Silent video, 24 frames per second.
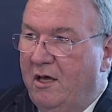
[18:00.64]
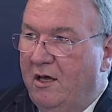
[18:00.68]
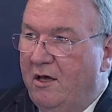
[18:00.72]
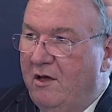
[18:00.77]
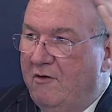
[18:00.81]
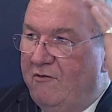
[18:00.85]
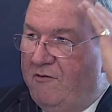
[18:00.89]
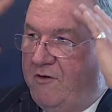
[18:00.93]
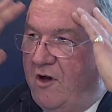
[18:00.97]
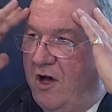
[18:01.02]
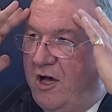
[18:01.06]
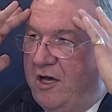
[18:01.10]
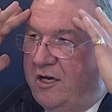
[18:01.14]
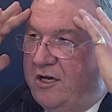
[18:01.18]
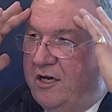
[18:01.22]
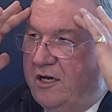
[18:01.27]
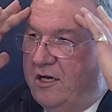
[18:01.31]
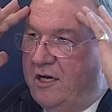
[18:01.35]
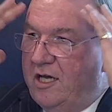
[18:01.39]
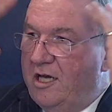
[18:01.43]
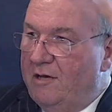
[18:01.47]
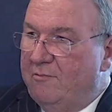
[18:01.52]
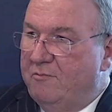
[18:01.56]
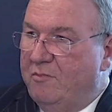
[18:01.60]
find it
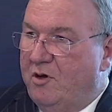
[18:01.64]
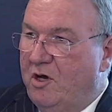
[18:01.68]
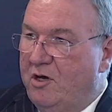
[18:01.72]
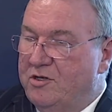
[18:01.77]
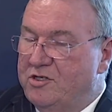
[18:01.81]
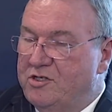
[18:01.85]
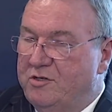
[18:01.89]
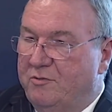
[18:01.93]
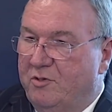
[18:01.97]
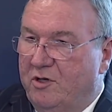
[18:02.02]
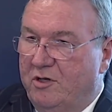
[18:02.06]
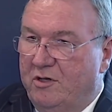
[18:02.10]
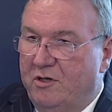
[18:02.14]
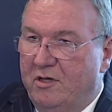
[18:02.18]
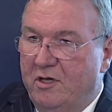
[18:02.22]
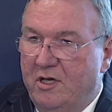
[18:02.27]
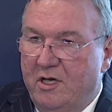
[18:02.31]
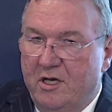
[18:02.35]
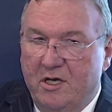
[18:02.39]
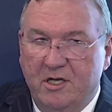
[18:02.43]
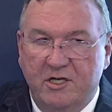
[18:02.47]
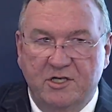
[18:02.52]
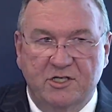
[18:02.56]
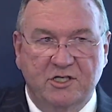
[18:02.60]
impossible
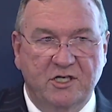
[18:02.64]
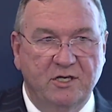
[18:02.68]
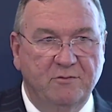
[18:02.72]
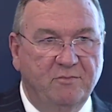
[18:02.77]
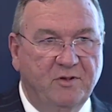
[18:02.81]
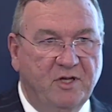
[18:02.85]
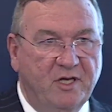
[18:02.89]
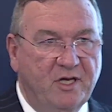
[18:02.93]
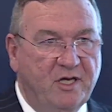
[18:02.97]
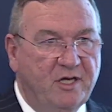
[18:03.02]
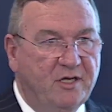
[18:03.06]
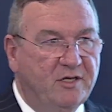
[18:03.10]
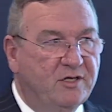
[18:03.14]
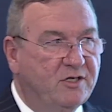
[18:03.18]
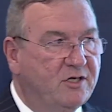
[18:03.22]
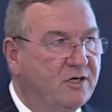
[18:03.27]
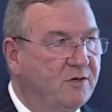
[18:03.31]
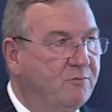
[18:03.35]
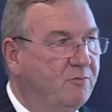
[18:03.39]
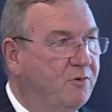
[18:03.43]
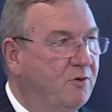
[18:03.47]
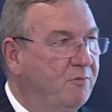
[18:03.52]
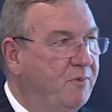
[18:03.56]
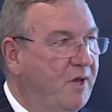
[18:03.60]
simply to
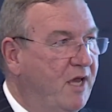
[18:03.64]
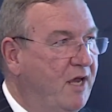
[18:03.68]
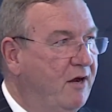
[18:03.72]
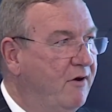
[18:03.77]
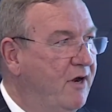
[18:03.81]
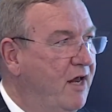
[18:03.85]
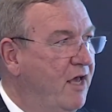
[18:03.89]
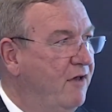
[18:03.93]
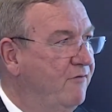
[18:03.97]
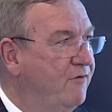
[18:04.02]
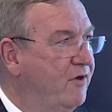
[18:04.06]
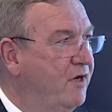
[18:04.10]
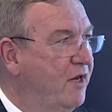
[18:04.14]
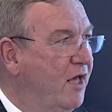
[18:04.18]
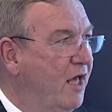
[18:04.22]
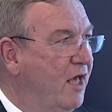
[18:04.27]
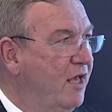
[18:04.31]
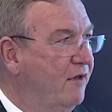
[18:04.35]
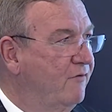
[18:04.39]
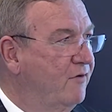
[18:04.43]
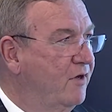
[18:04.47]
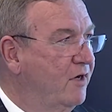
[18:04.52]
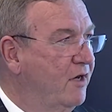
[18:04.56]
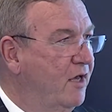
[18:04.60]
prepare an
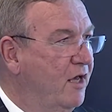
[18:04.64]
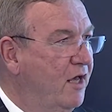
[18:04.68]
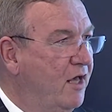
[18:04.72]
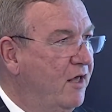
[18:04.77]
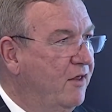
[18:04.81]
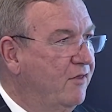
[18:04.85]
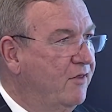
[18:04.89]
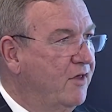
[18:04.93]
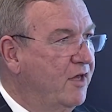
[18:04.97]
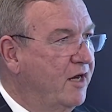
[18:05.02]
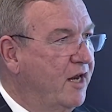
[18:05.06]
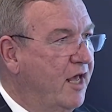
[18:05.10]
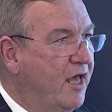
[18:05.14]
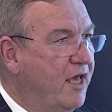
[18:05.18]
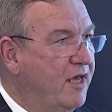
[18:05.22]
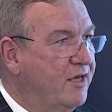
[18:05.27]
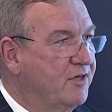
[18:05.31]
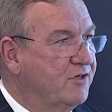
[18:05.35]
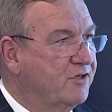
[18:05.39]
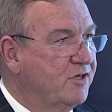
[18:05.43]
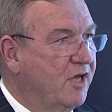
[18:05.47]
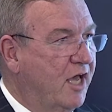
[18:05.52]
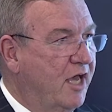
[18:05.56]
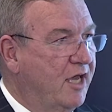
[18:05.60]
affidavit that
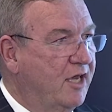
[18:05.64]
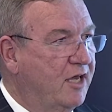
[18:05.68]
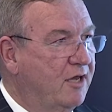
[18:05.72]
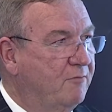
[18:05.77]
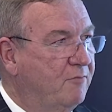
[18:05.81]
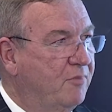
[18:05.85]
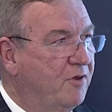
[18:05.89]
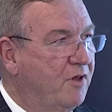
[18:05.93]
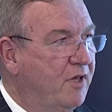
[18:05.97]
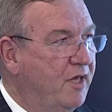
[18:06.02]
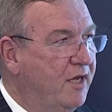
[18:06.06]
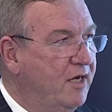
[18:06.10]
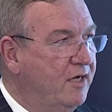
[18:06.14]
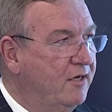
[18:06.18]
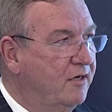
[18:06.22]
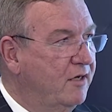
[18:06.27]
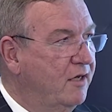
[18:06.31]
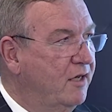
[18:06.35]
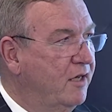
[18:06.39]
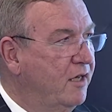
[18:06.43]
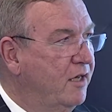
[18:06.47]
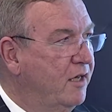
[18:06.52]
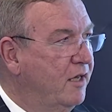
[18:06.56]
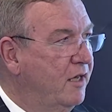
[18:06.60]
has a complete
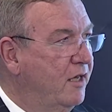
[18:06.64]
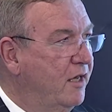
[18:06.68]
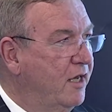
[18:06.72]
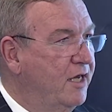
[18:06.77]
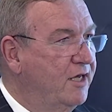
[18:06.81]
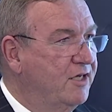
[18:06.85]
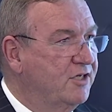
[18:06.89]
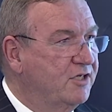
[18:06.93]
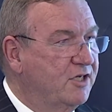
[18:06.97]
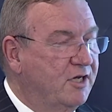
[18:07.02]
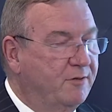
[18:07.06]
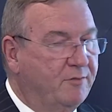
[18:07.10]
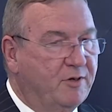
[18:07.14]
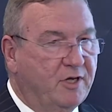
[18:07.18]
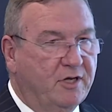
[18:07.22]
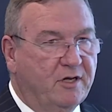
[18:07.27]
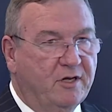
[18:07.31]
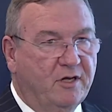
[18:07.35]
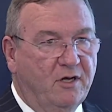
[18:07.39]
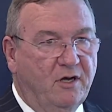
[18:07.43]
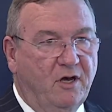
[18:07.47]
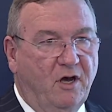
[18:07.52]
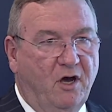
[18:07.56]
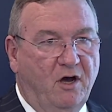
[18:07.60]
exhibit
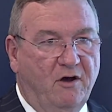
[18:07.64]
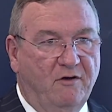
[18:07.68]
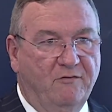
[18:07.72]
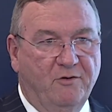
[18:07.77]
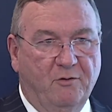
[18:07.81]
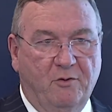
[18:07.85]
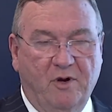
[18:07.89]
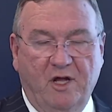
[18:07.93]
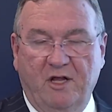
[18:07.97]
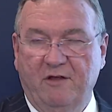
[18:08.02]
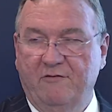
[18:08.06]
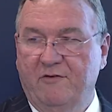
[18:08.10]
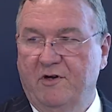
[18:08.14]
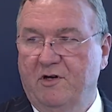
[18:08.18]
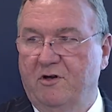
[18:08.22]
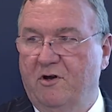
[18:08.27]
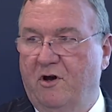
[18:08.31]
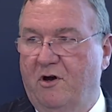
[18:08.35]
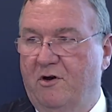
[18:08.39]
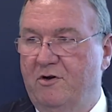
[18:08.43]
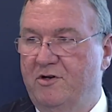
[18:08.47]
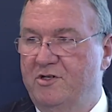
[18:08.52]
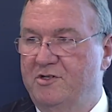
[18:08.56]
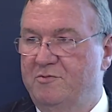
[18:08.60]
of the relevant
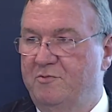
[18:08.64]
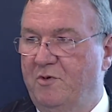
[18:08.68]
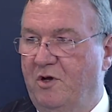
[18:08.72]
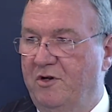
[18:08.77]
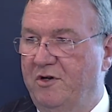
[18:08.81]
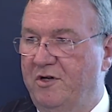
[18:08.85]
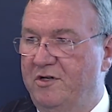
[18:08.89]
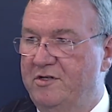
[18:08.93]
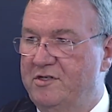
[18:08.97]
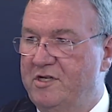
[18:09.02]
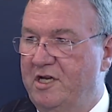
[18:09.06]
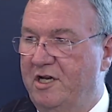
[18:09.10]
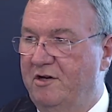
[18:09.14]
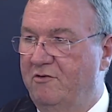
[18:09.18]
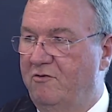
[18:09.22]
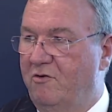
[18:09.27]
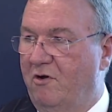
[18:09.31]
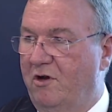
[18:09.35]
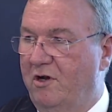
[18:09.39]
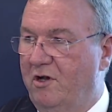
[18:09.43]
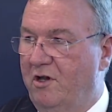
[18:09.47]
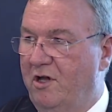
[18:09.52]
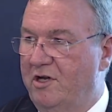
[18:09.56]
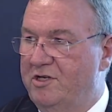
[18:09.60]
correspondence in
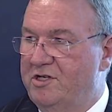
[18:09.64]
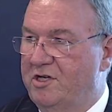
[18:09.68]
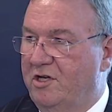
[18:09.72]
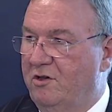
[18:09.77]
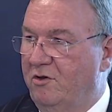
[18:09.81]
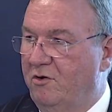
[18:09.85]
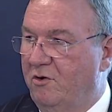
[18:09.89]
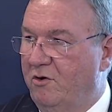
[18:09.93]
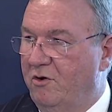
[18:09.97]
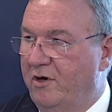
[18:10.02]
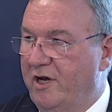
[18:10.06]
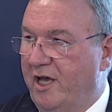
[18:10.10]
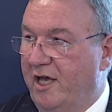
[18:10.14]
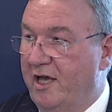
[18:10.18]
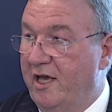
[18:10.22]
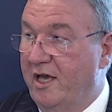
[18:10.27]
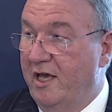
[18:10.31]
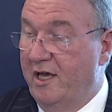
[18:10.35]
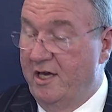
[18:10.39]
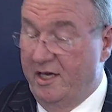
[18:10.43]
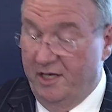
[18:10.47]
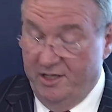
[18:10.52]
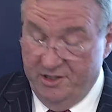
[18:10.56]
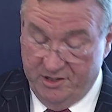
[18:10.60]
chronological order
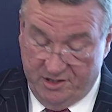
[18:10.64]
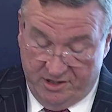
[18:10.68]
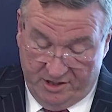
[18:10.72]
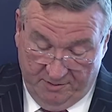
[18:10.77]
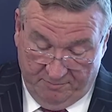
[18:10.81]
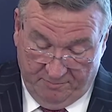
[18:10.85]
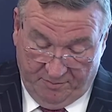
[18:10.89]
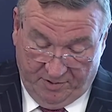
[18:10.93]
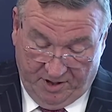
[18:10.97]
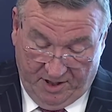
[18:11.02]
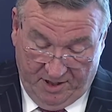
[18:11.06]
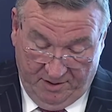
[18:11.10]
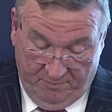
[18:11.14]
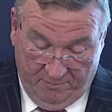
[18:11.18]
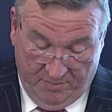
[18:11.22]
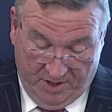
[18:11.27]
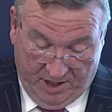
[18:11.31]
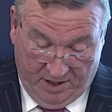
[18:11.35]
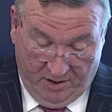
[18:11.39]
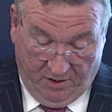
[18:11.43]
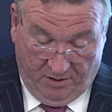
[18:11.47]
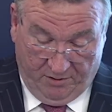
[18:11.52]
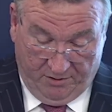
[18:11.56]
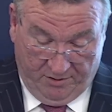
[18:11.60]
is simply
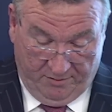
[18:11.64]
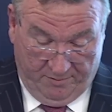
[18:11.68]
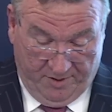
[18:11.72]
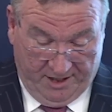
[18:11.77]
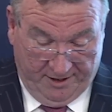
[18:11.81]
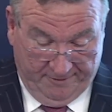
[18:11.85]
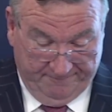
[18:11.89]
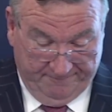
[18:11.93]
beyond me.